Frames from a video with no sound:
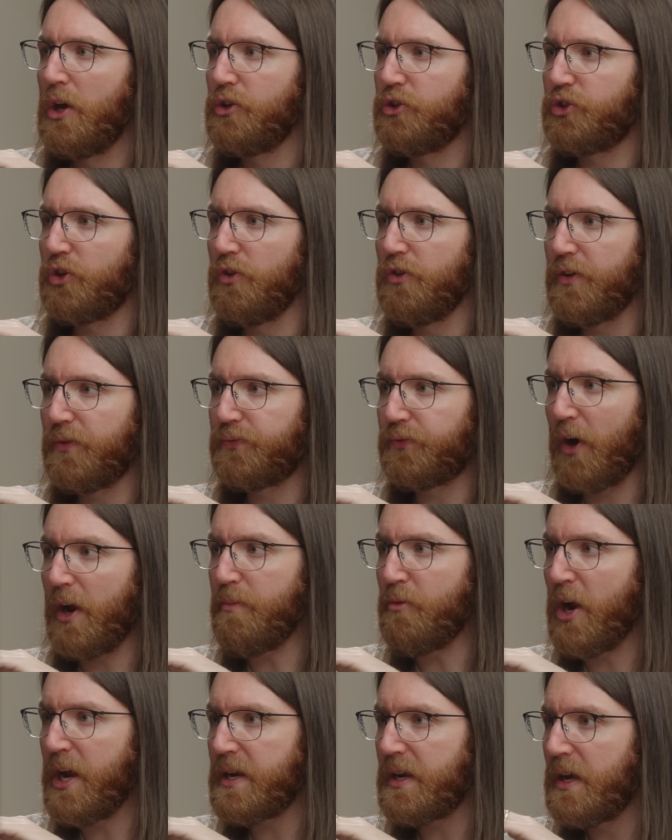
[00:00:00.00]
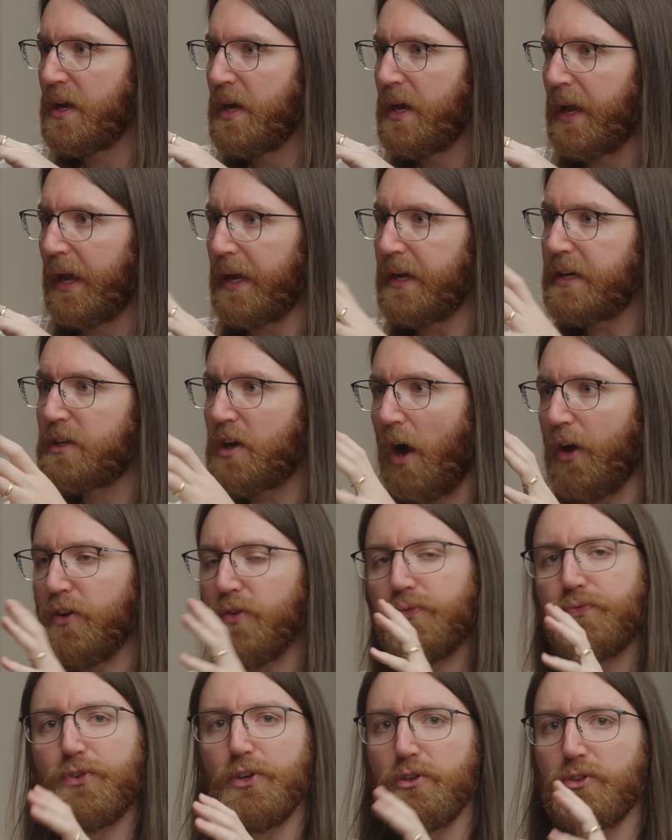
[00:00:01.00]
So the frame rate it kind
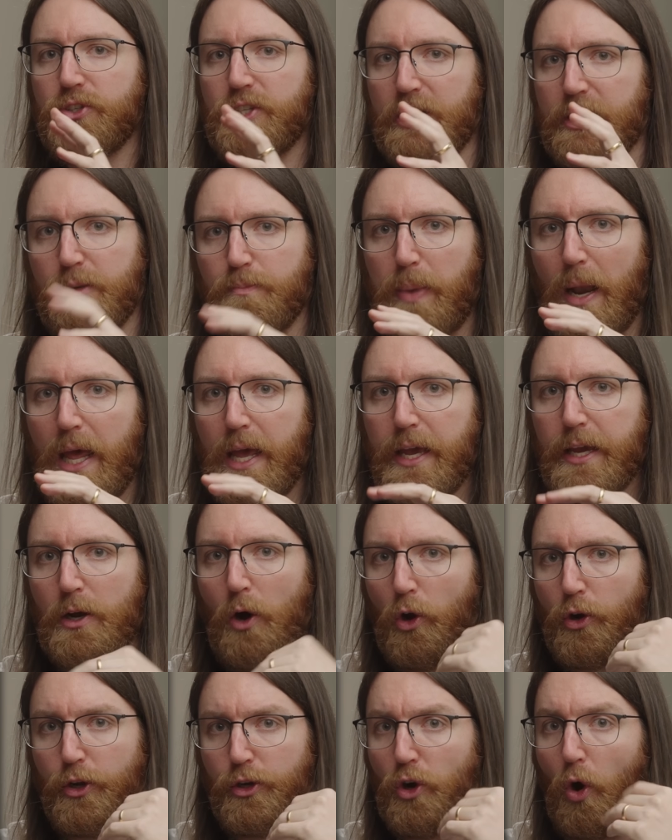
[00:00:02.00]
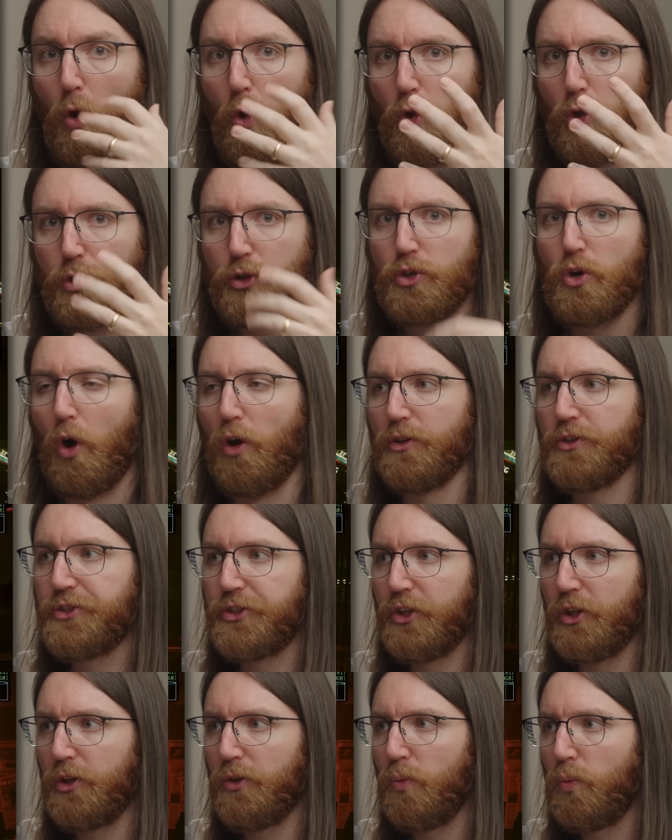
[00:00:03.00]
of feels like playing on an old
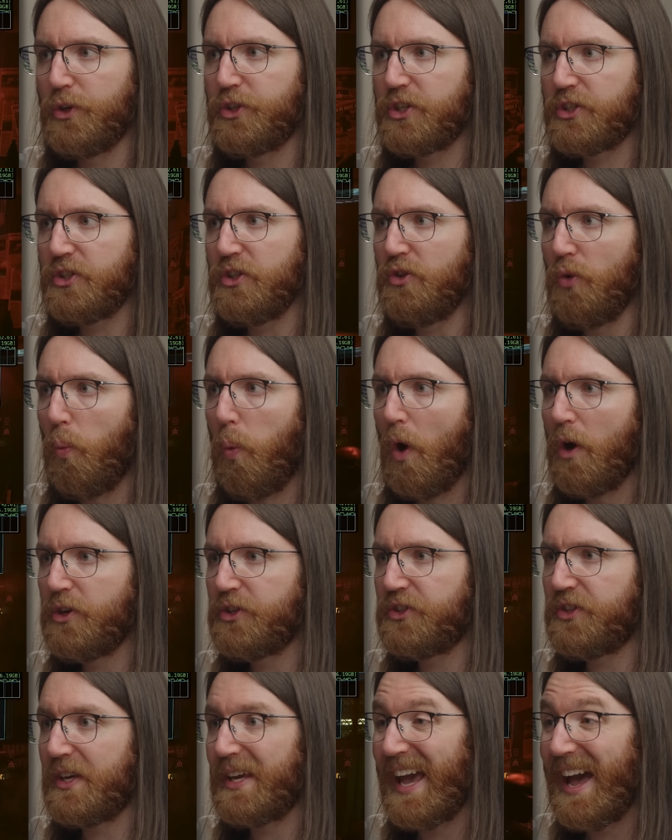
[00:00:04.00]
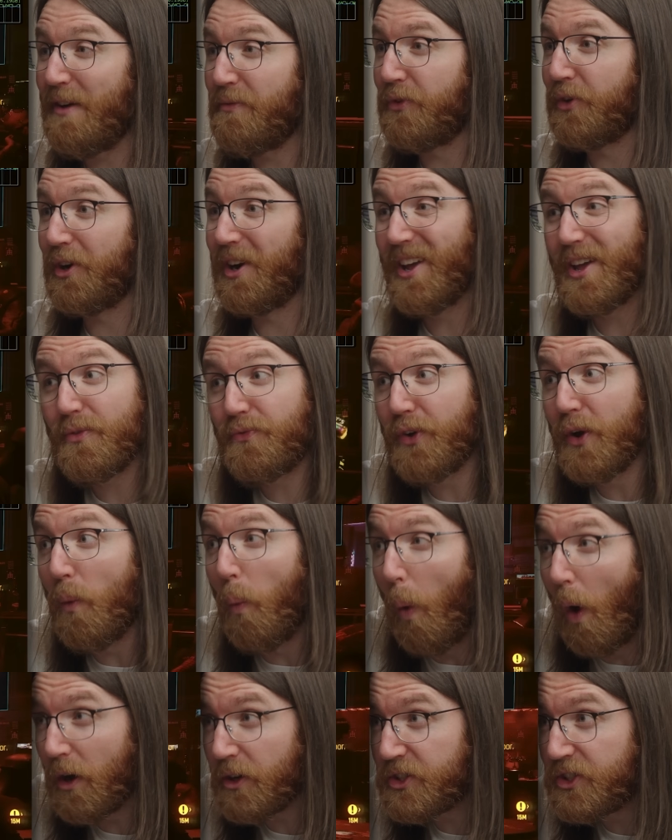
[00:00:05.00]
console, which isn't the worst thing ever if it
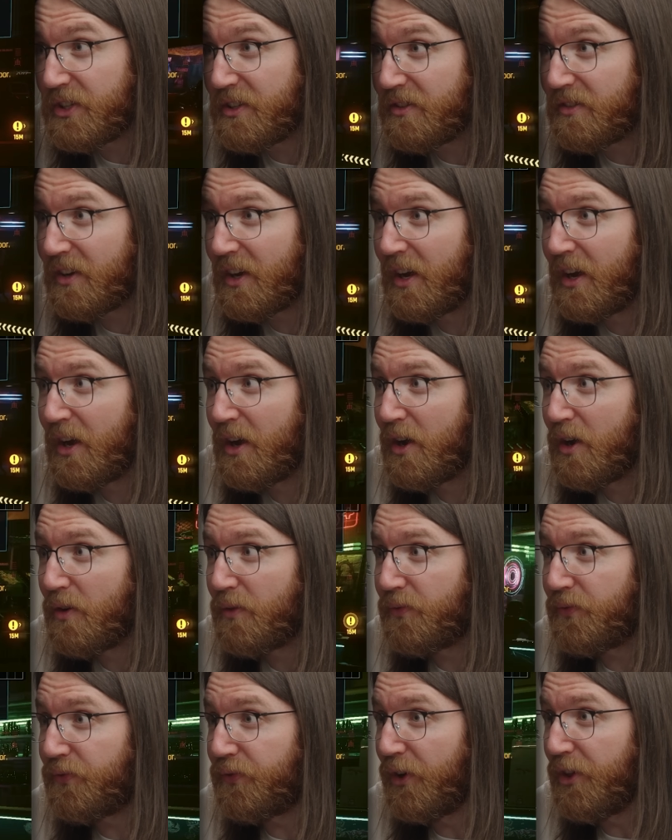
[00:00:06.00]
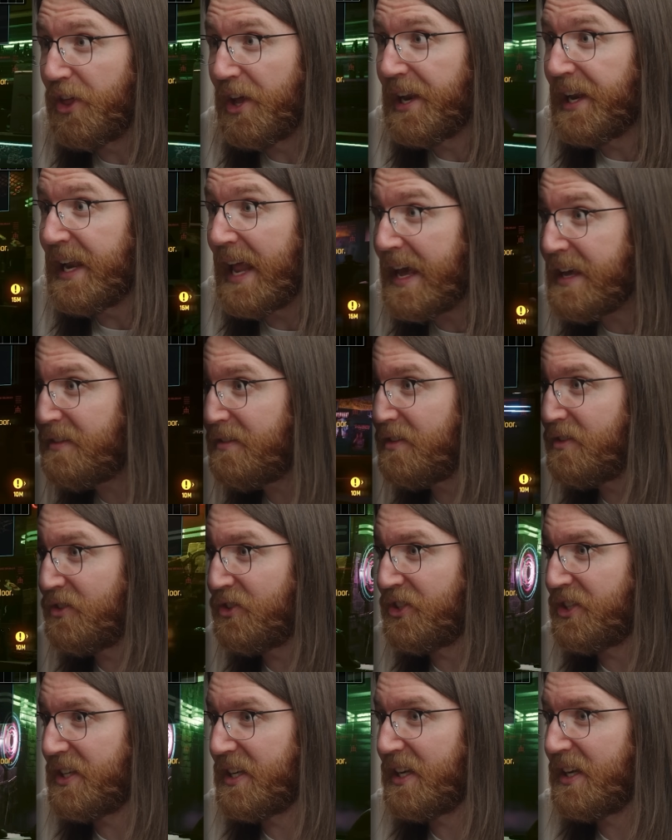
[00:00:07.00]
wasn't for the
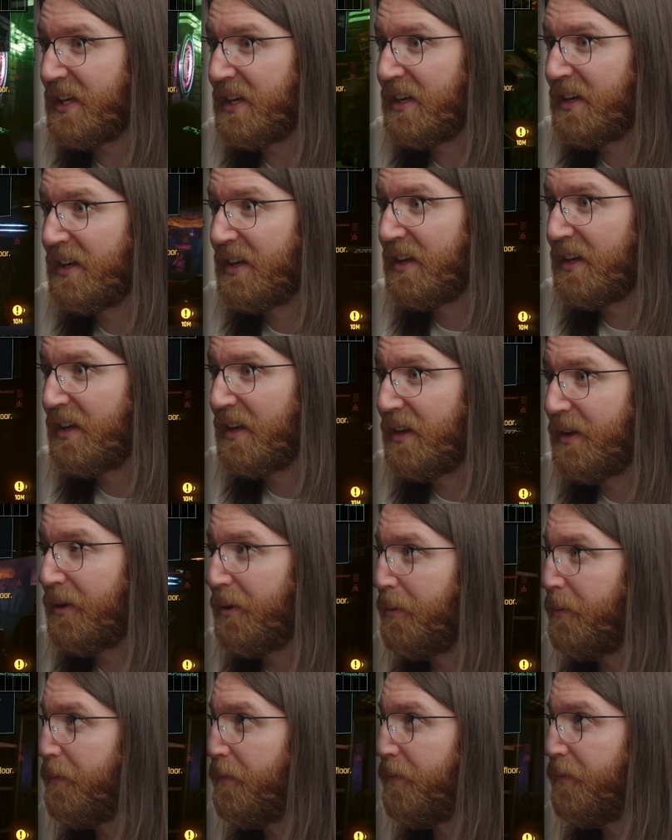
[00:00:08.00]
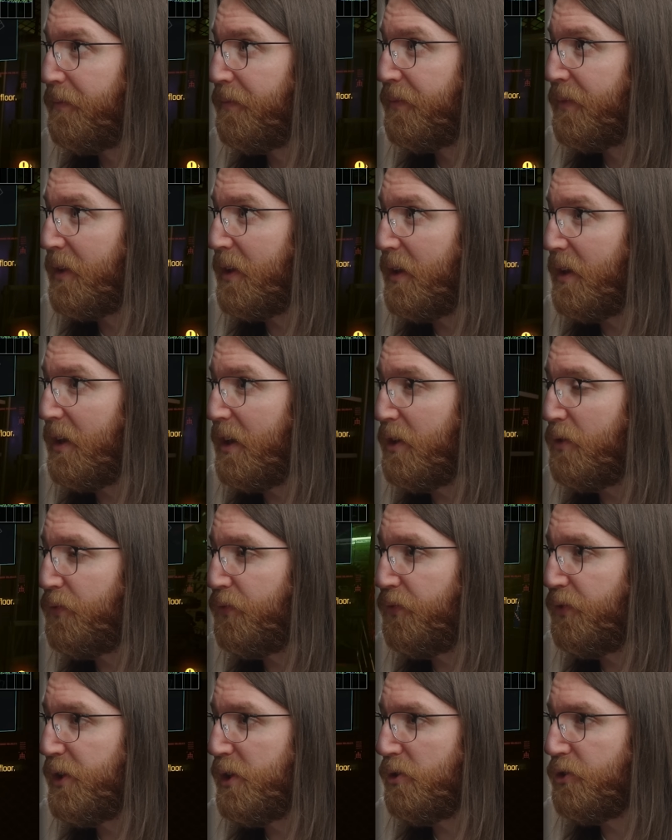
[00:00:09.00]
latency. It
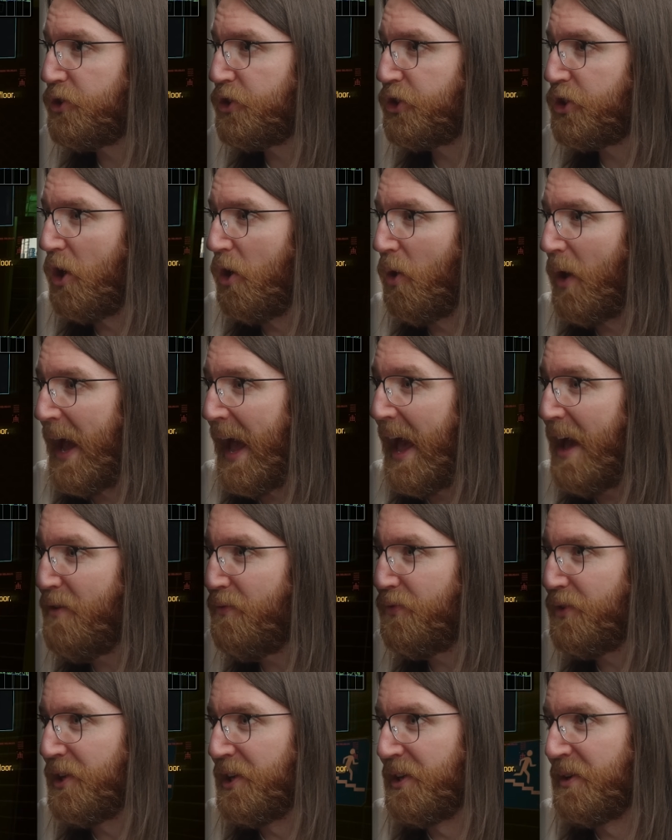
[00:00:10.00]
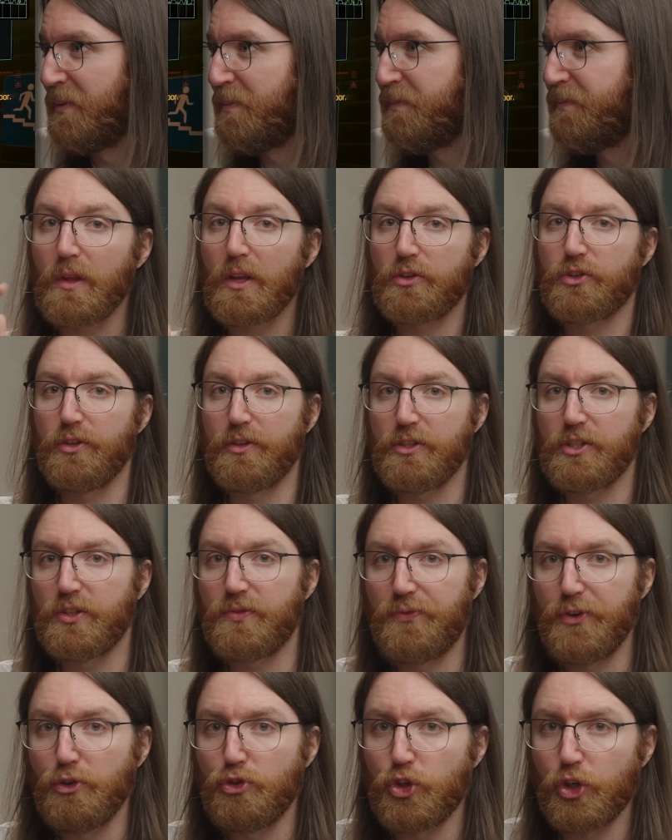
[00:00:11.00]
feels so heavy. So this is
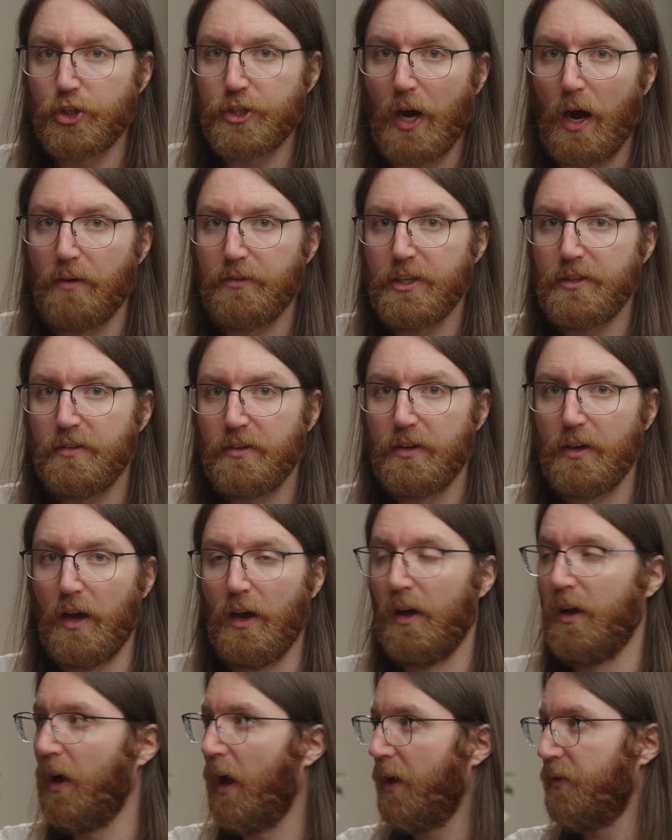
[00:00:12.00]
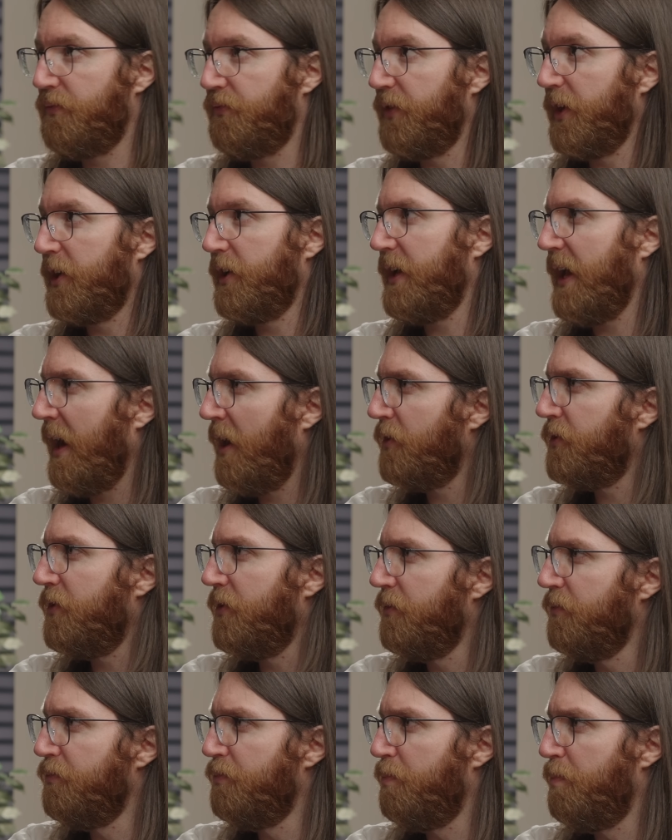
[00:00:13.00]
future Dawid. Uh, I've figured out
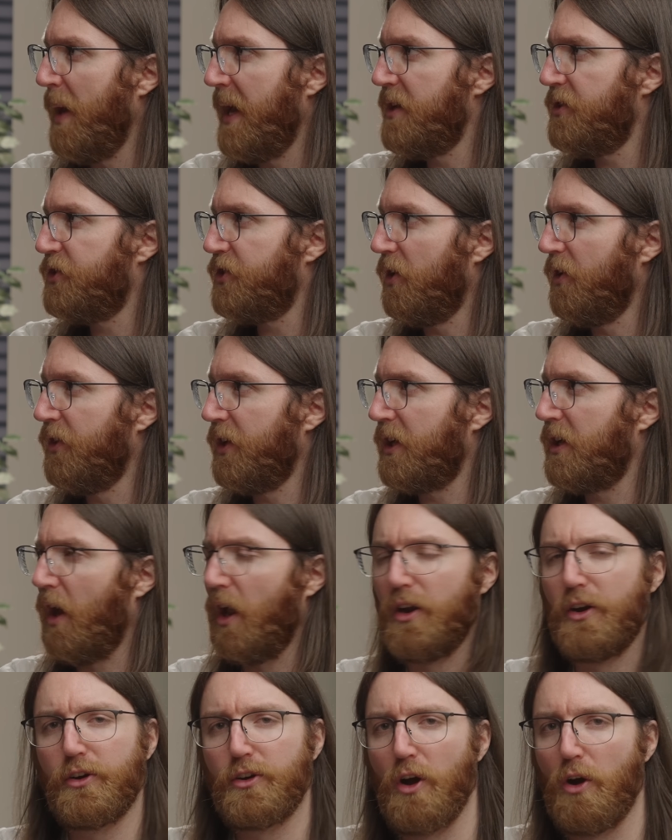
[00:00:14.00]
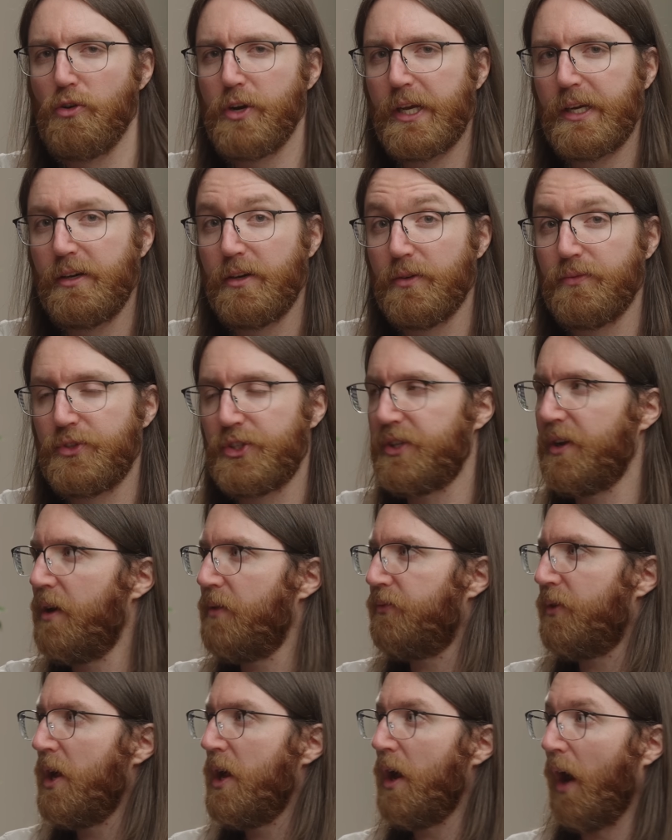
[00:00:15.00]
based on the color coding of stuff.